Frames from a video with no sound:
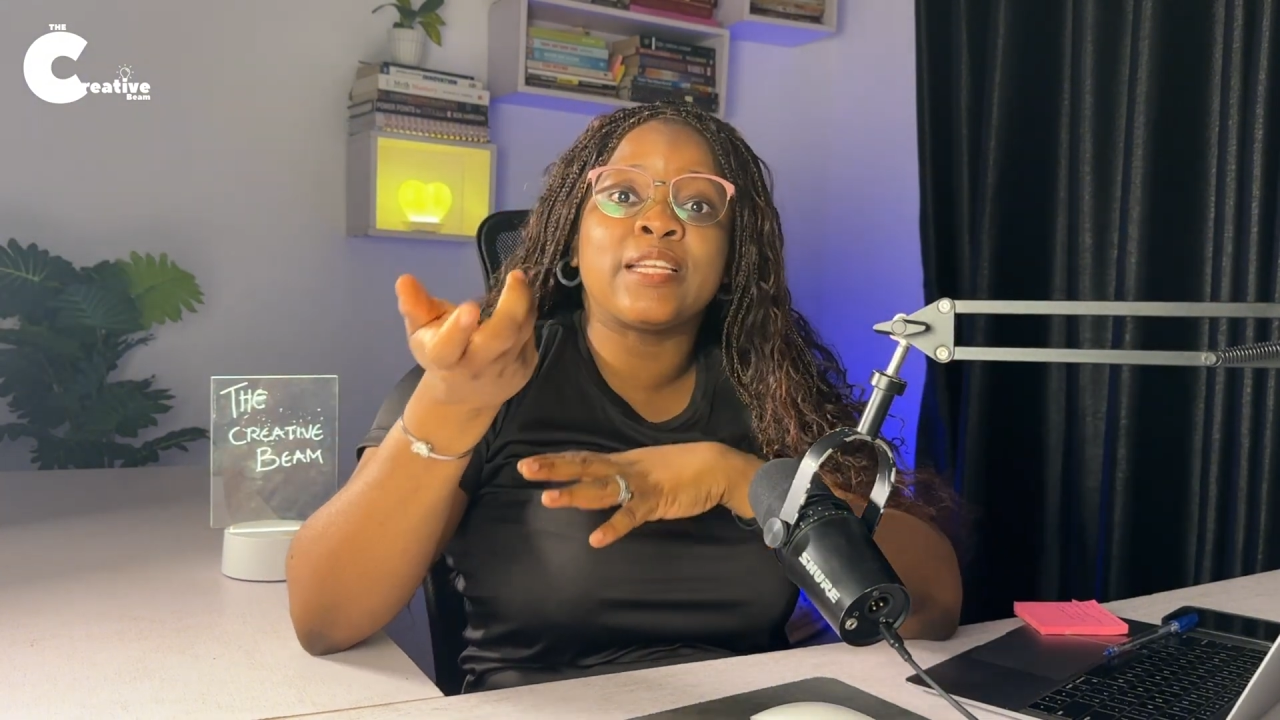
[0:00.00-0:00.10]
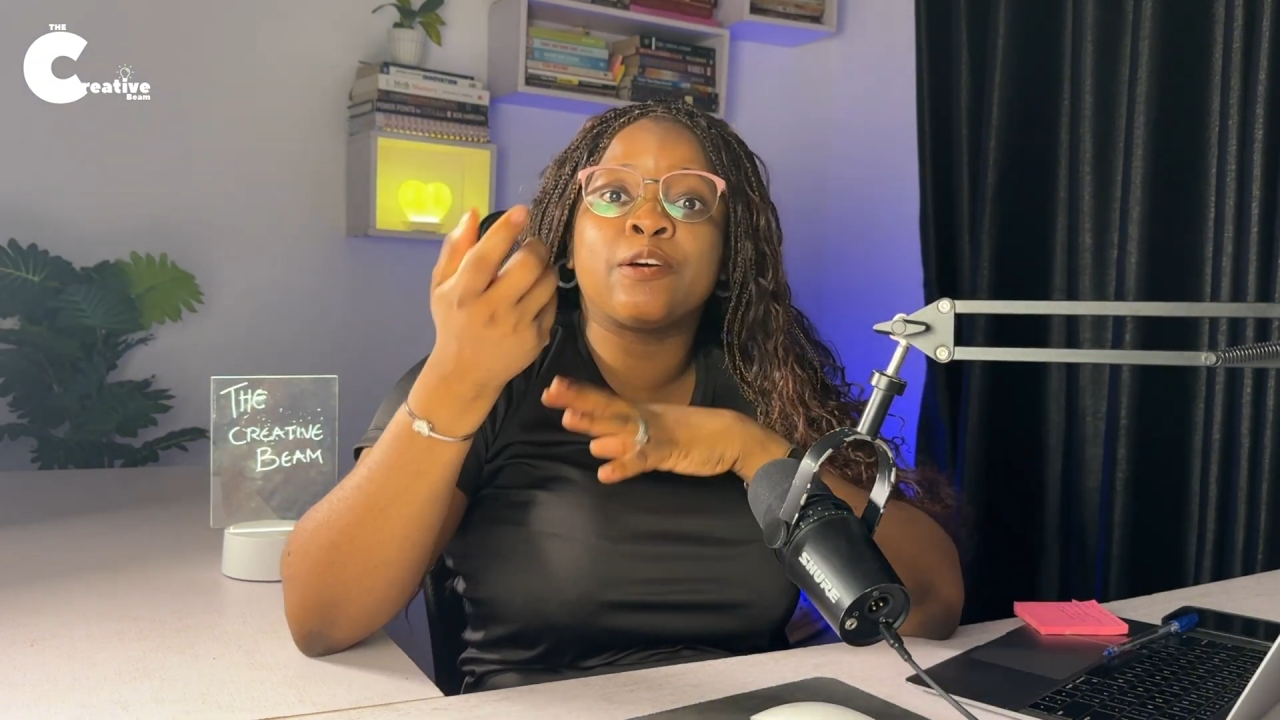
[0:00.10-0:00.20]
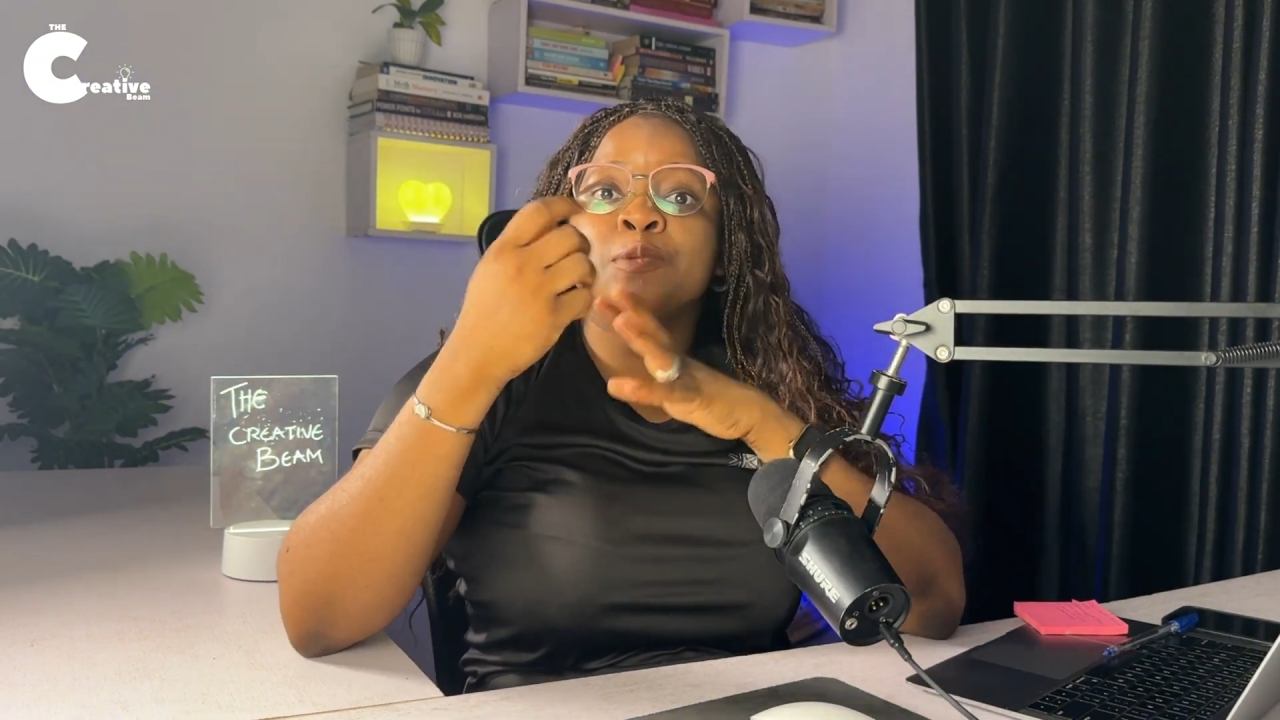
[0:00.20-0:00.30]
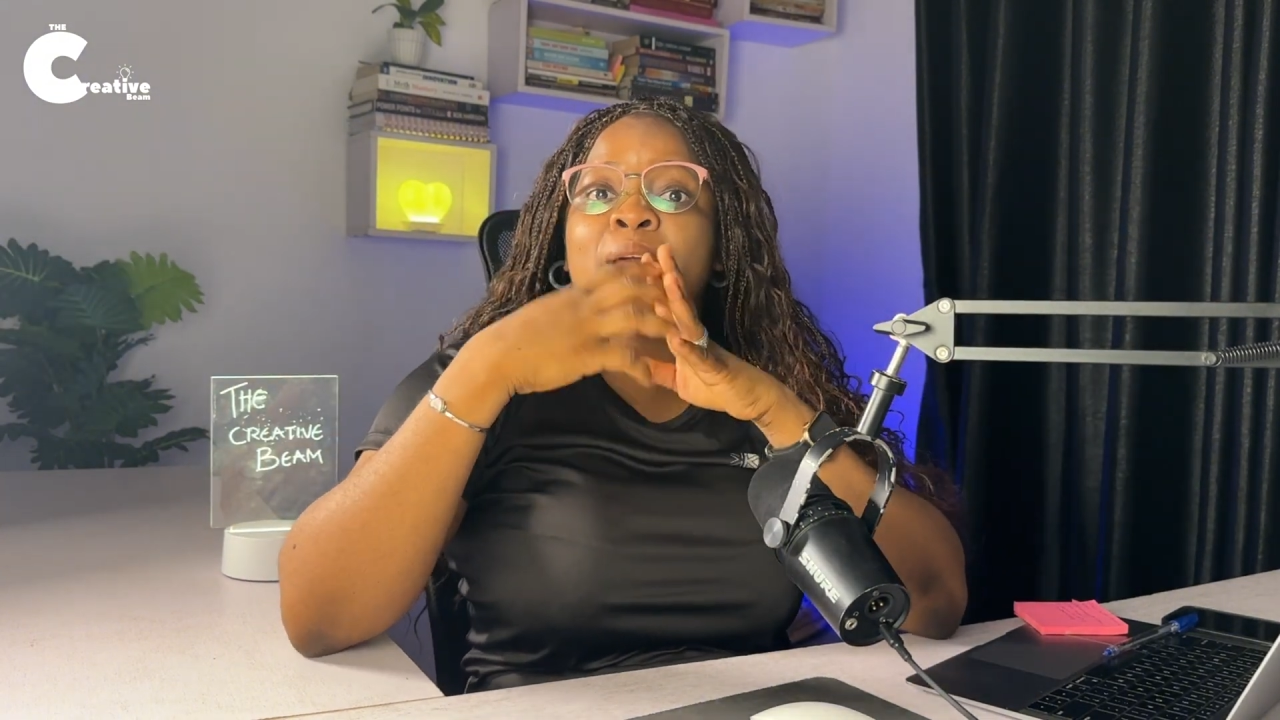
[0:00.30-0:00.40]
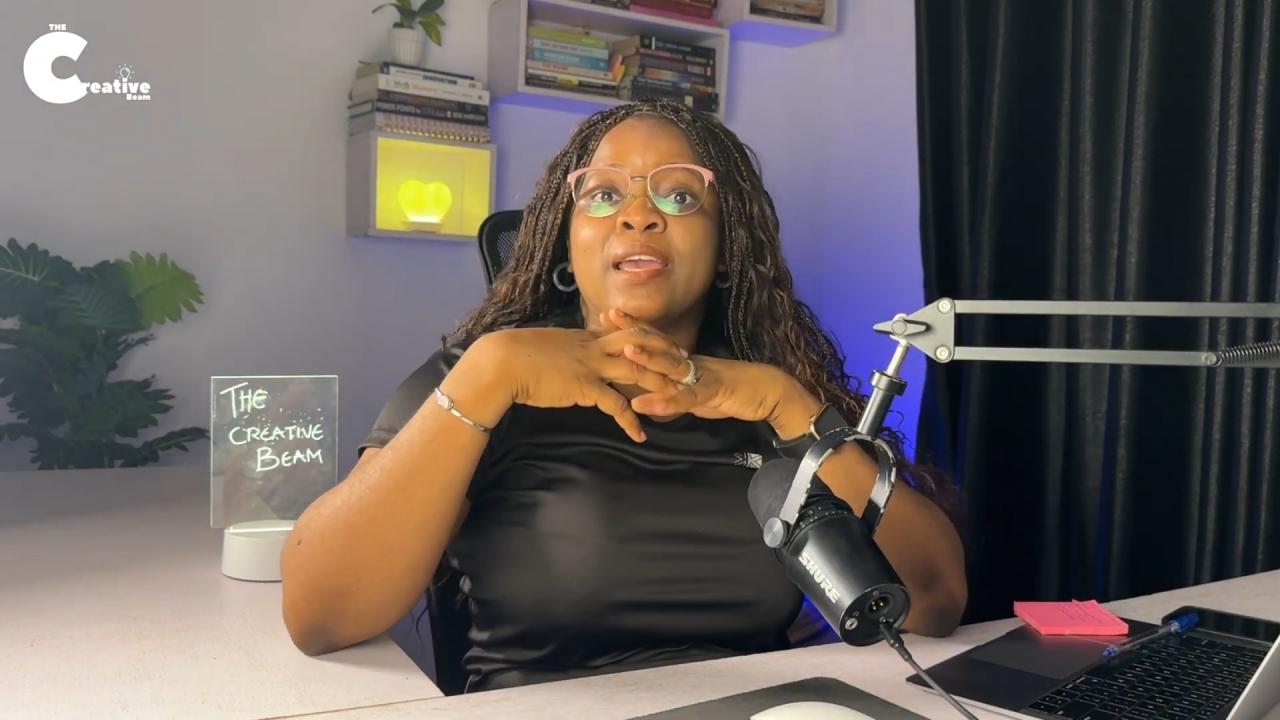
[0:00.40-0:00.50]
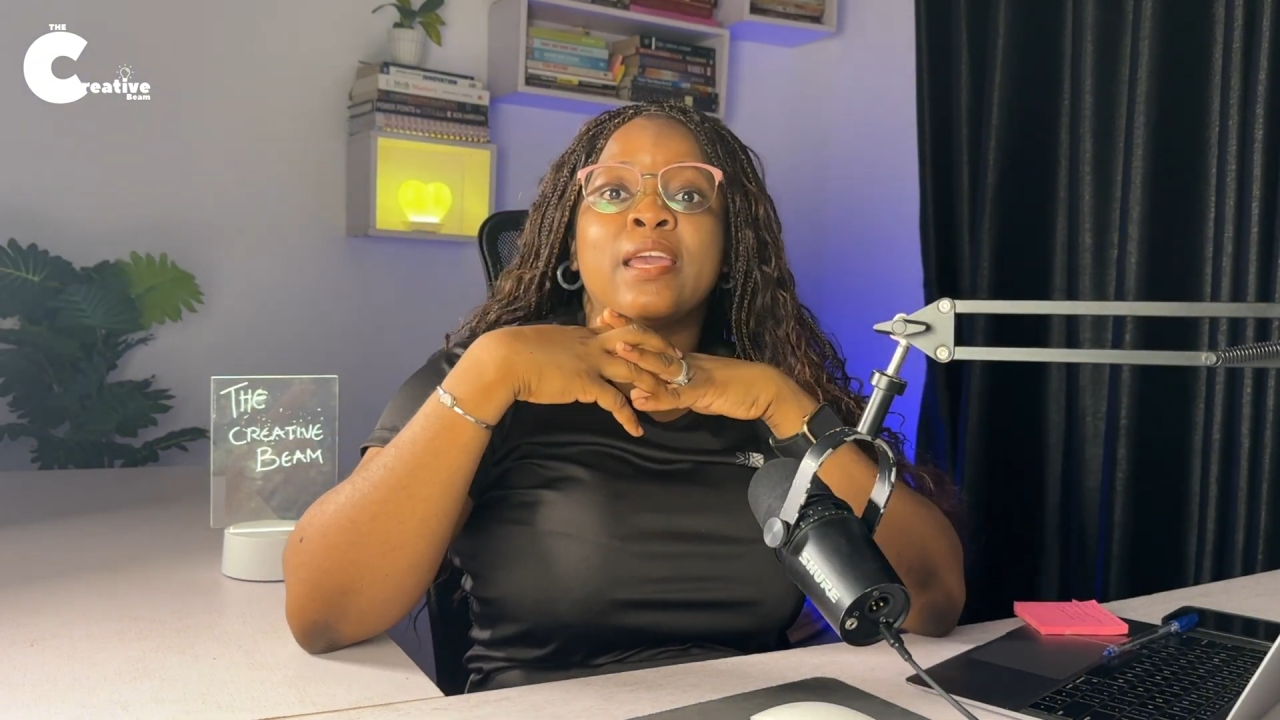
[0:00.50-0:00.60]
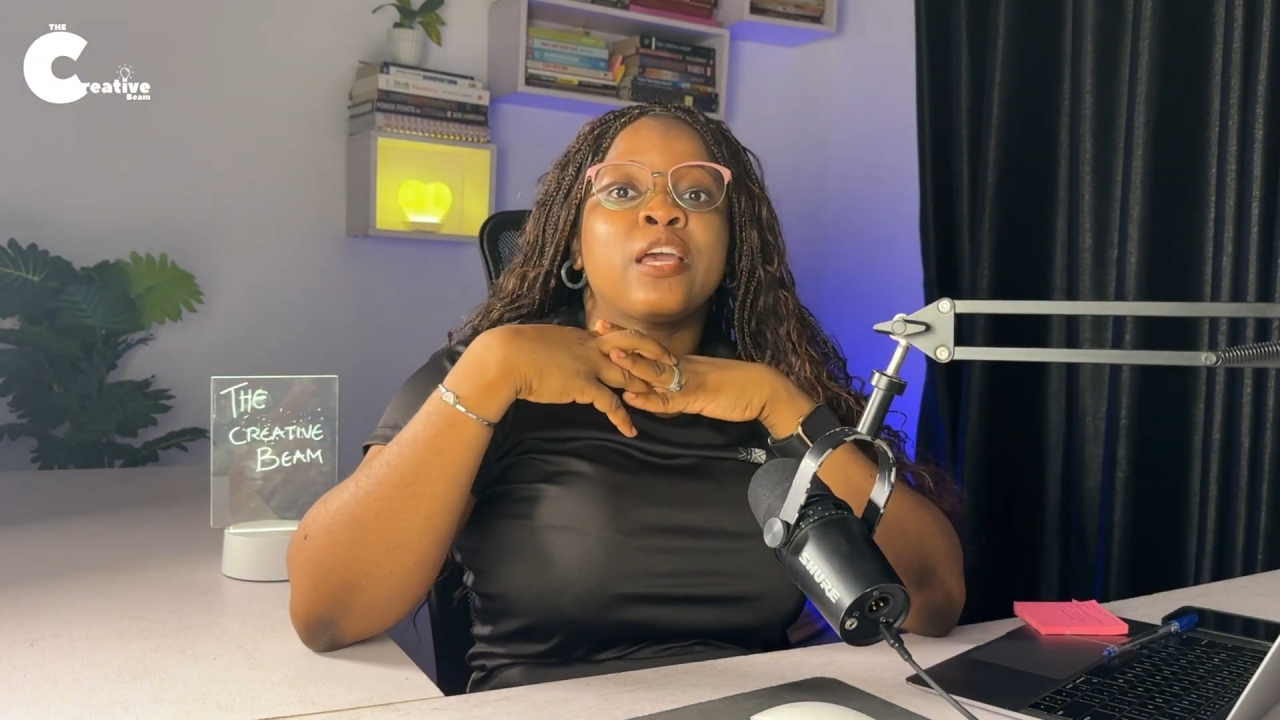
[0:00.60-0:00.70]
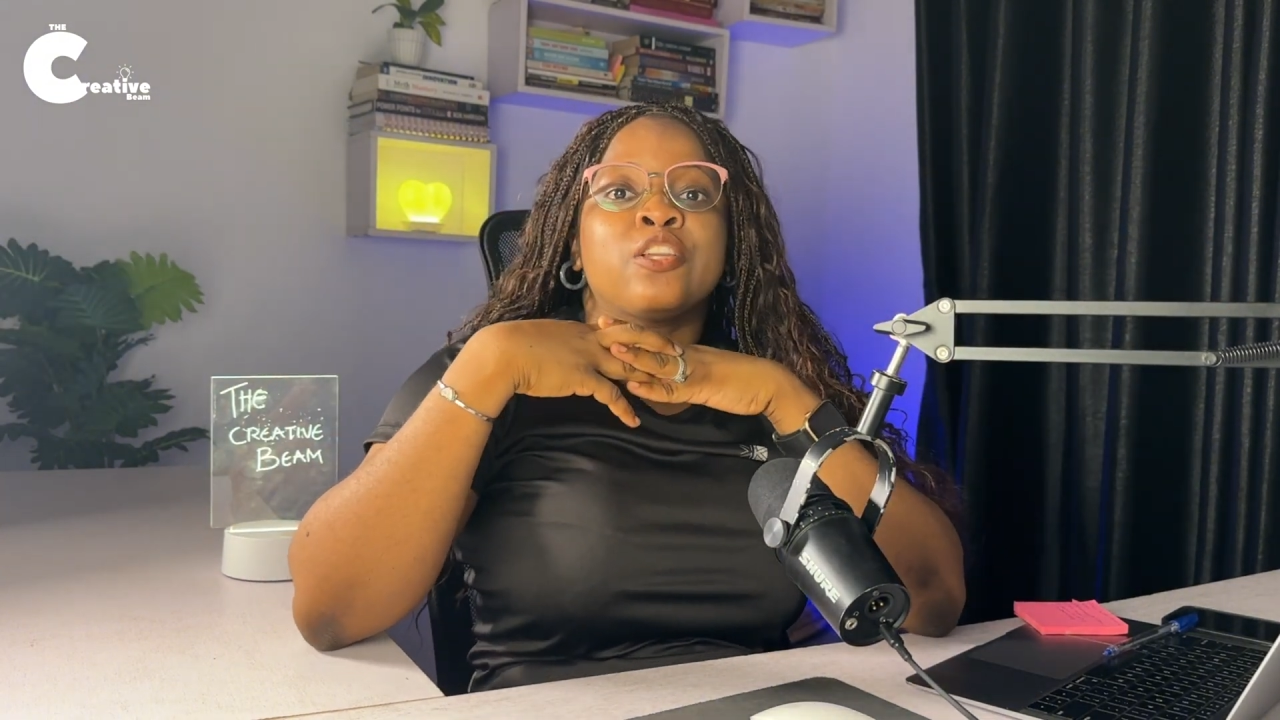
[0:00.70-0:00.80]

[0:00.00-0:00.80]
out by